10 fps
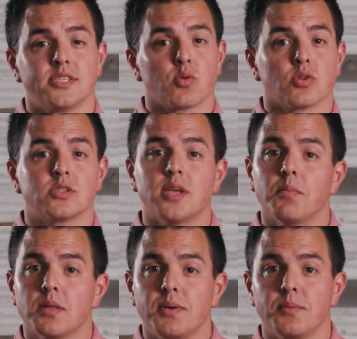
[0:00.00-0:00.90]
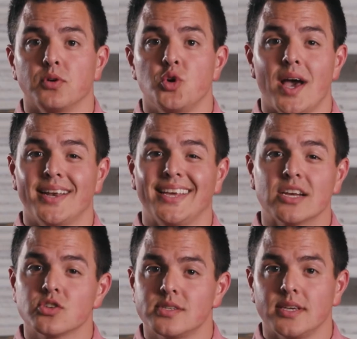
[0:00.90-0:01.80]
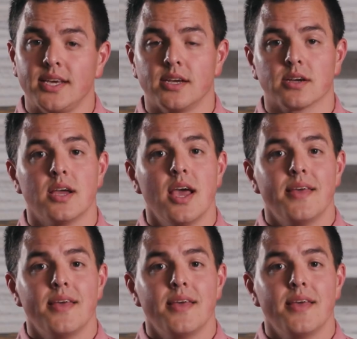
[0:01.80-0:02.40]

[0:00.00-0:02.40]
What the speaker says: there were some of the people who had ears to hear